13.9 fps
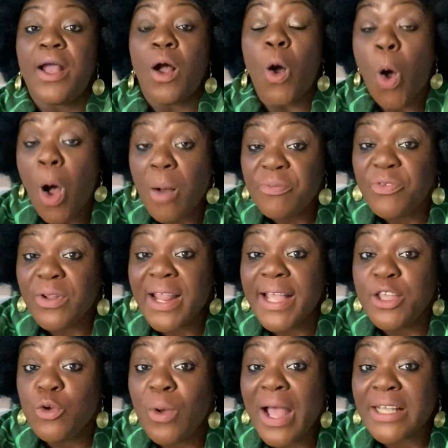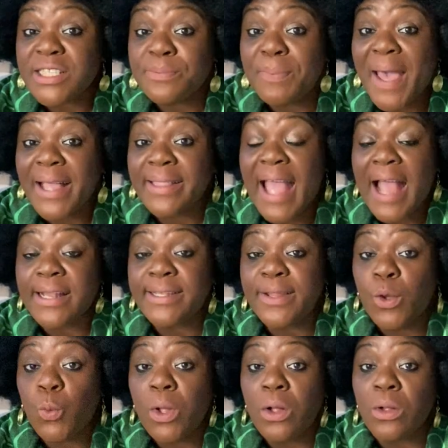hopefully you expect that they
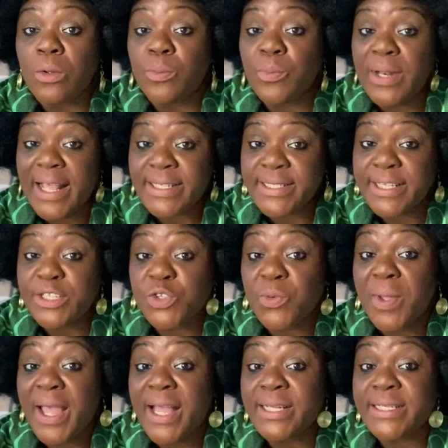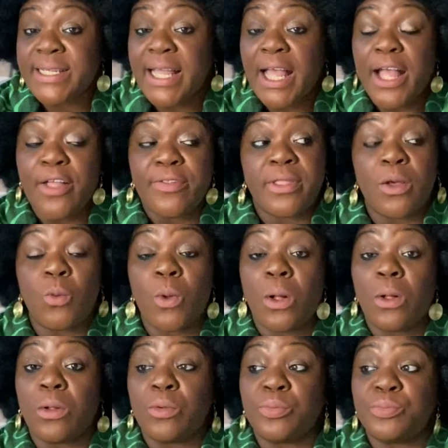will listen to it. They
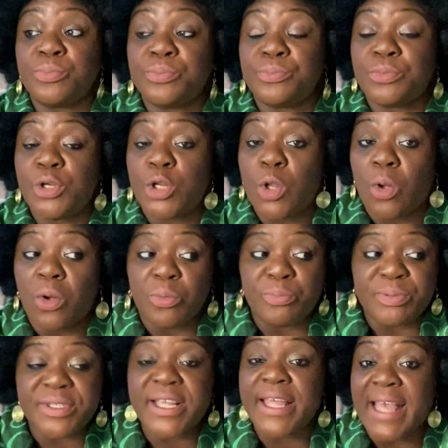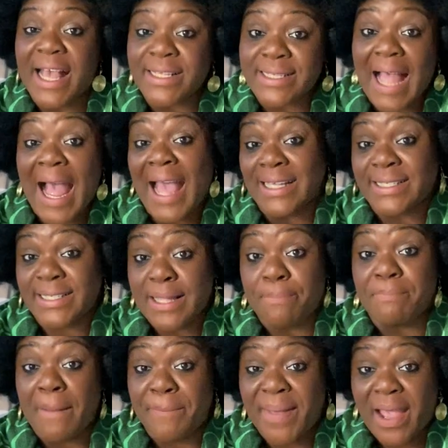will, you know, say, yes, I accept
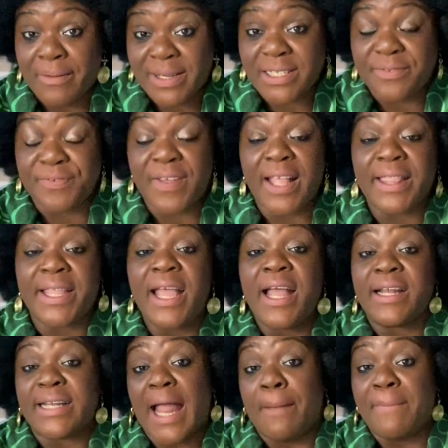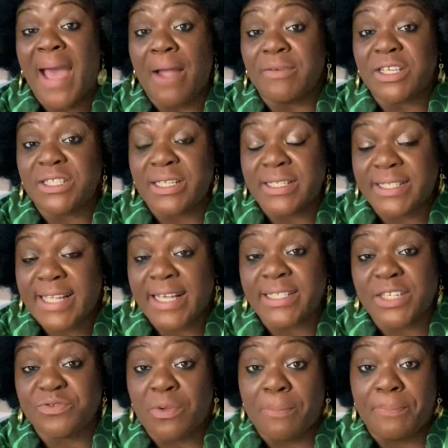my parents' faith that marriage, the sex
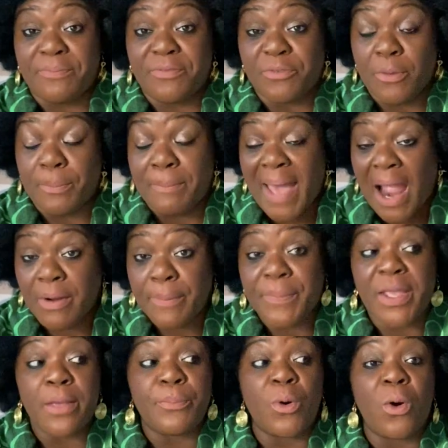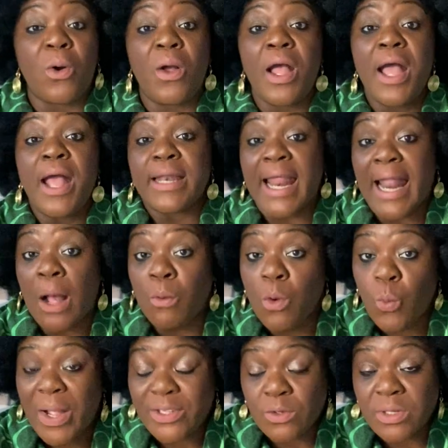is for married people, that I will
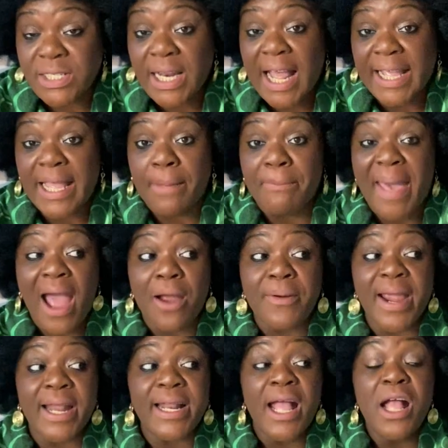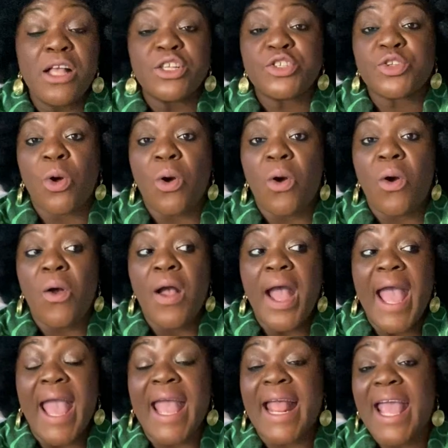wait until I get married. So
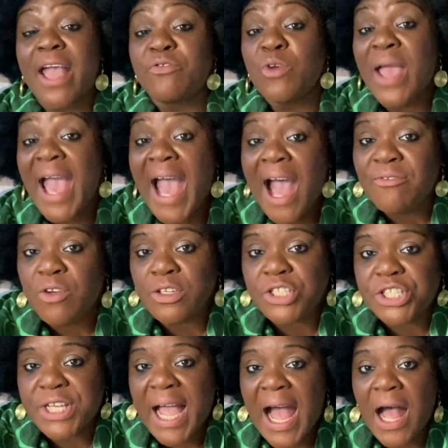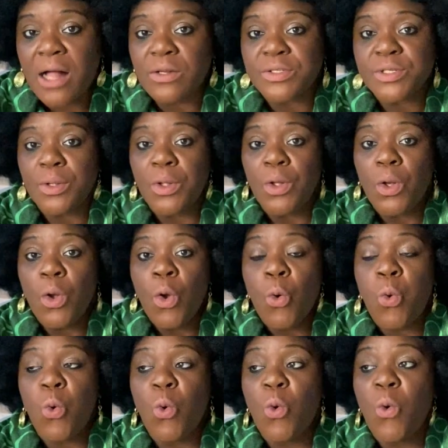if you have a child
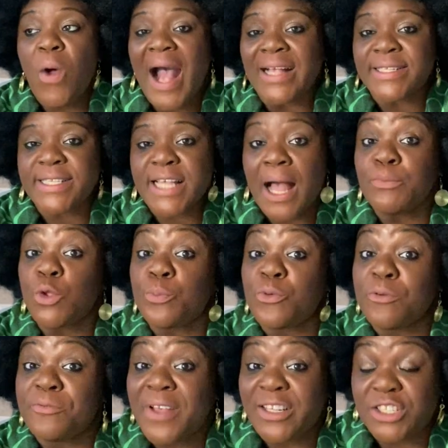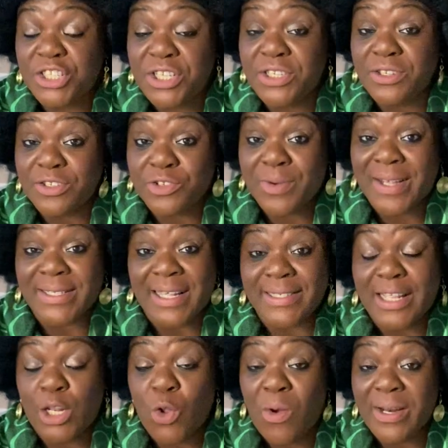who has come to profess Jesus Christ as
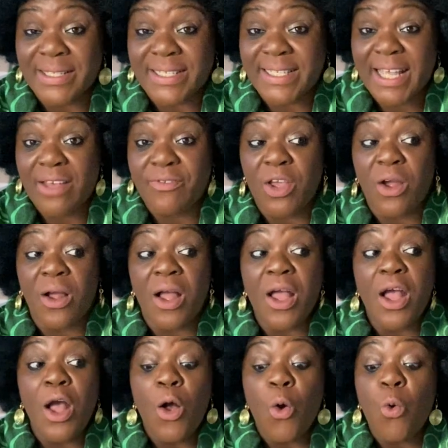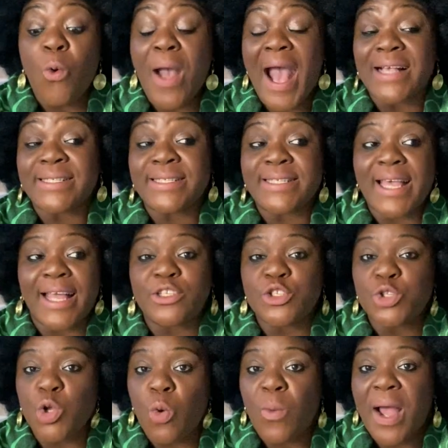their Lord and Savior, who has said, you
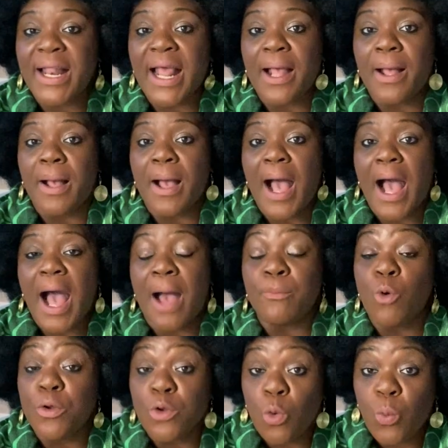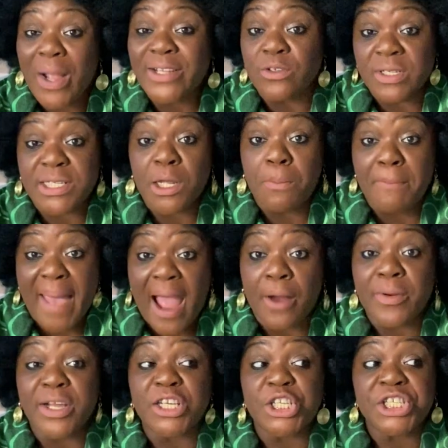know what, I'm going to wait until
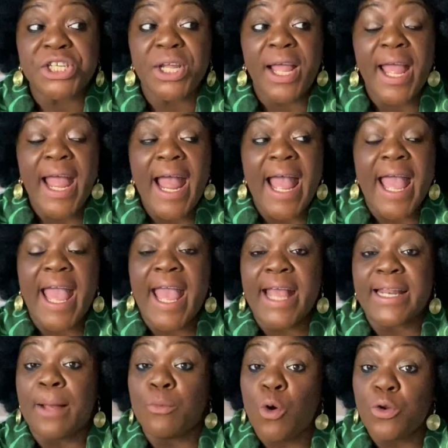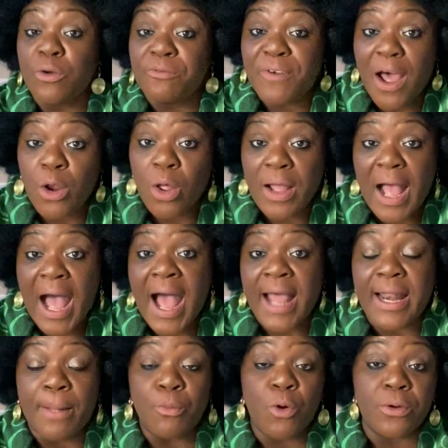marriage and I'm going to follow
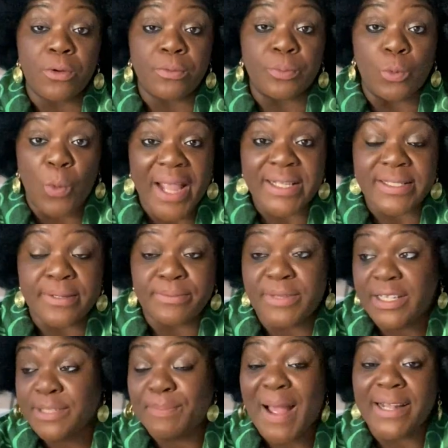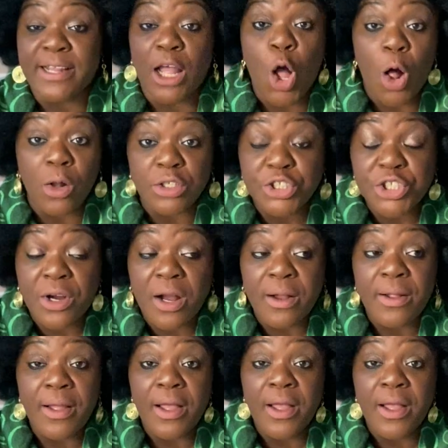God, I'm going to wait despite the culture,